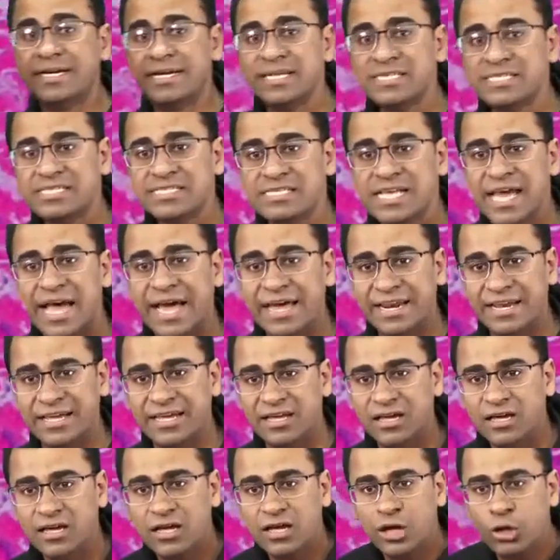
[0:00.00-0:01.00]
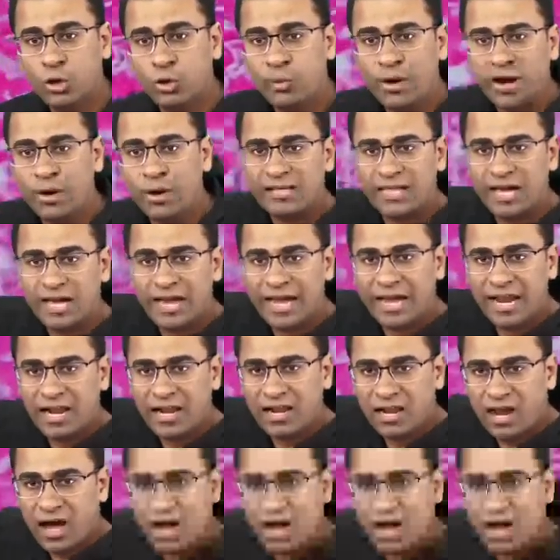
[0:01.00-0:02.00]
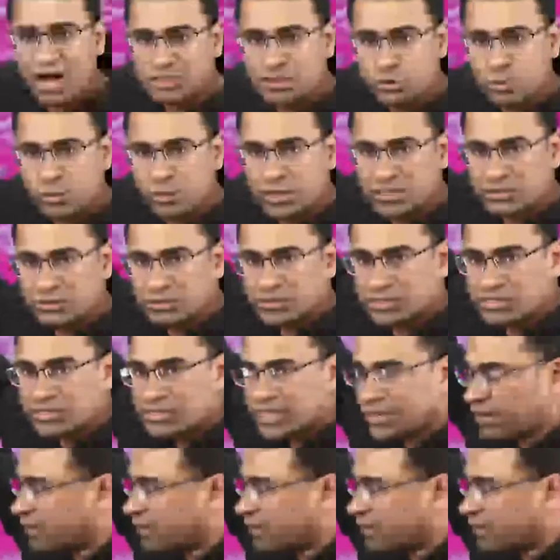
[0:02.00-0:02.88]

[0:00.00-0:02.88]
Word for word: disarray. Look at the enlarged nucleus. You see this